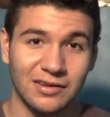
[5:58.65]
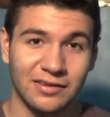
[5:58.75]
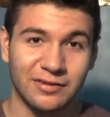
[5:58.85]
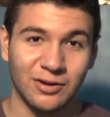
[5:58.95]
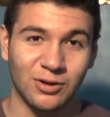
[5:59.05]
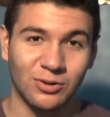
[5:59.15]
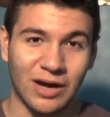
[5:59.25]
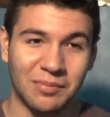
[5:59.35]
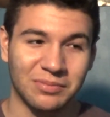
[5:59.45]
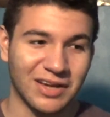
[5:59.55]
so
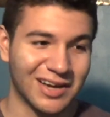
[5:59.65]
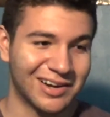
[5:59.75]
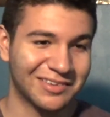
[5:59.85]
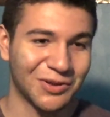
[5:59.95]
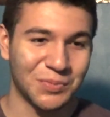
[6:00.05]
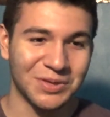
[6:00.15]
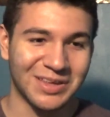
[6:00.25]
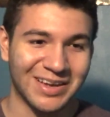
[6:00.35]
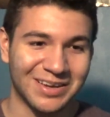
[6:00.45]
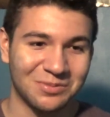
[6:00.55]
I'm kind of just hoping
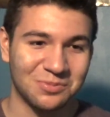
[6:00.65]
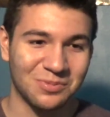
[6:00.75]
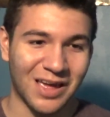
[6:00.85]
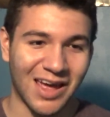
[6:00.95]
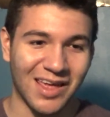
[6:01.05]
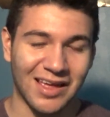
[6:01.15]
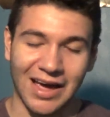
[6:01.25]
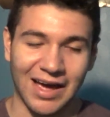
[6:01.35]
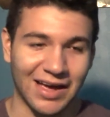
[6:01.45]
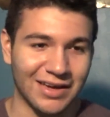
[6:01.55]
that
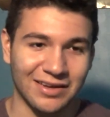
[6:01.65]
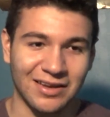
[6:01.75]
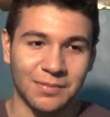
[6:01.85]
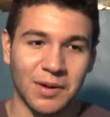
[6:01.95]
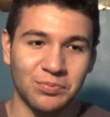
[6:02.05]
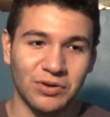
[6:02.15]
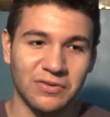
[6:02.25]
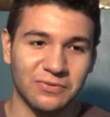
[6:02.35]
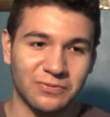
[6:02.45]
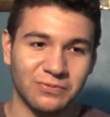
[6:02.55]
I come up
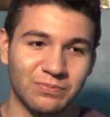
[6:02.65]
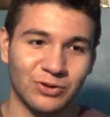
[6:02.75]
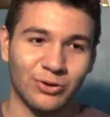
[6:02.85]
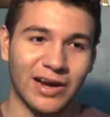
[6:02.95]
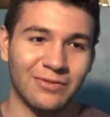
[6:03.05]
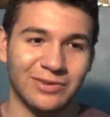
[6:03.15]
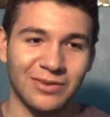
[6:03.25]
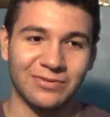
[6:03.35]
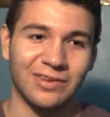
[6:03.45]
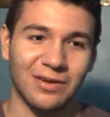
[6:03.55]
with creative
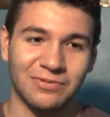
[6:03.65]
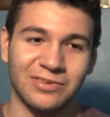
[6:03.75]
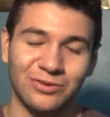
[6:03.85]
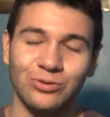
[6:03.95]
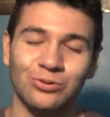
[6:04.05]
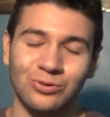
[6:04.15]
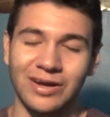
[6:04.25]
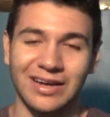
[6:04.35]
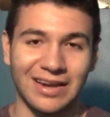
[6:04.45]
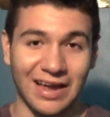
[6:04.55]
enough stuff to do
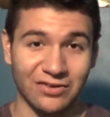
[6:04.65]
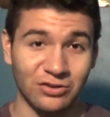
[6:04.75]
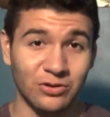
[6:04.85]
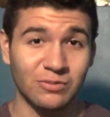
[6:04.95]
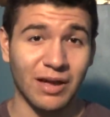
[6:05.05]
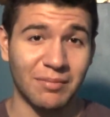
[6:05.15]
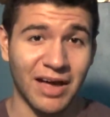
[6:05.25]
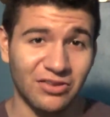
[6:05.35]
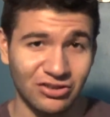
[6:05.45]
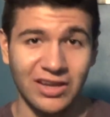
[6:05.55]
and I actually use my
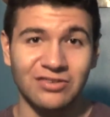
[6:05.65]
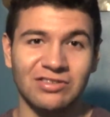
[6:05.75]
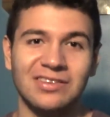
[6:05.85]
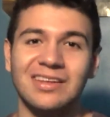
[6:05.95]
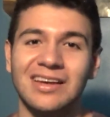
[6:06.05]
imagination,